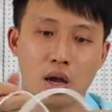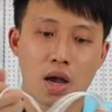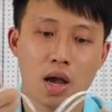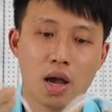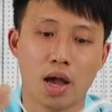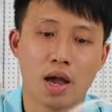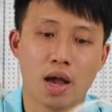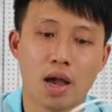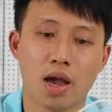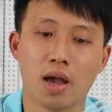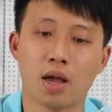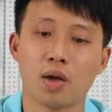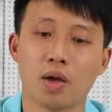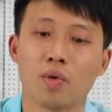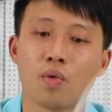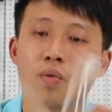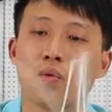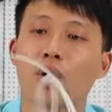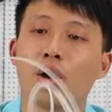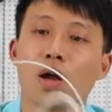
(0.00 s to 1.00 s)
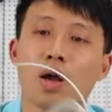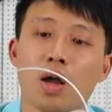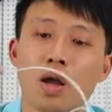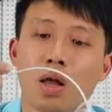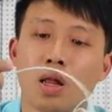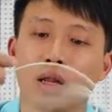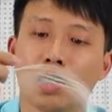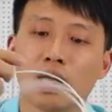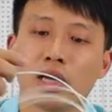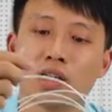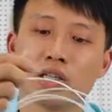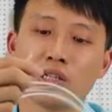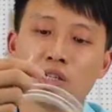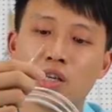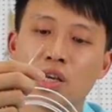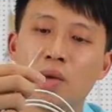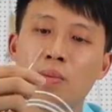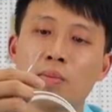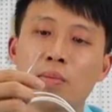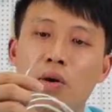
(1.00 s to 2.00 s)
And let's
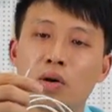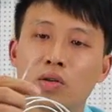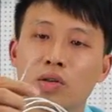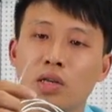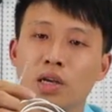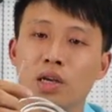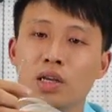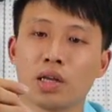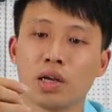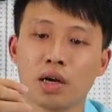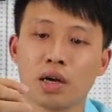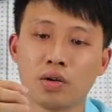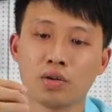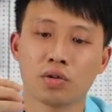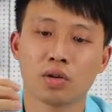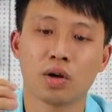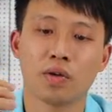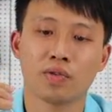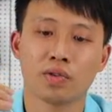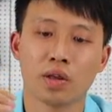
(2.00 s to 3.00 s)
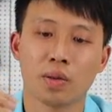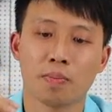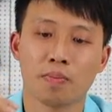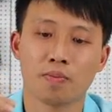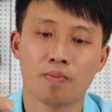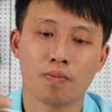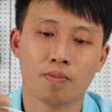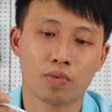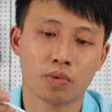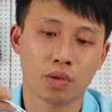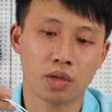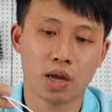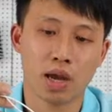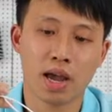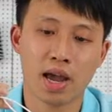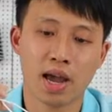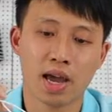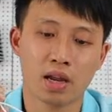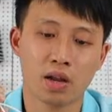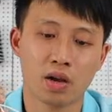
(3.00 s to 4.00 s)
see more details of the
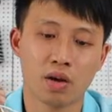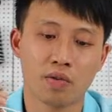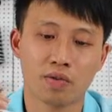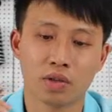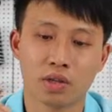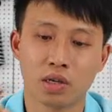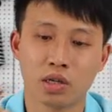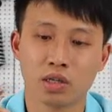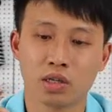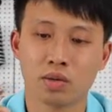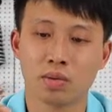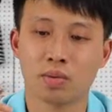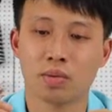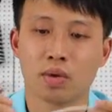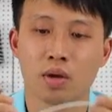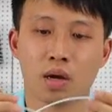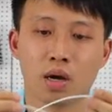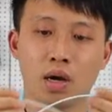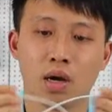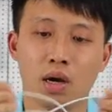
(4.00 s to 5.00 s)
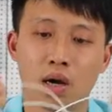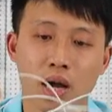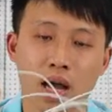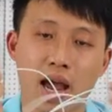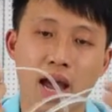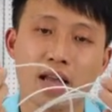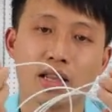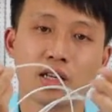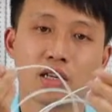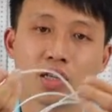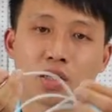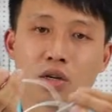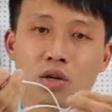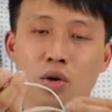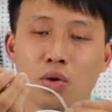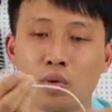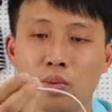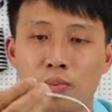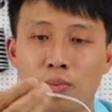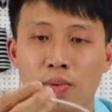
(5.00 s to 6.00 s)
head of this
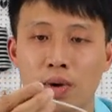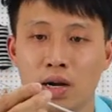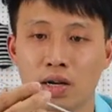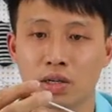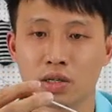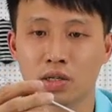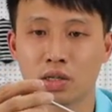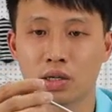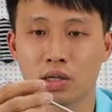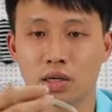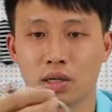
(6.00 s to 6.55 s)
endoscope brush.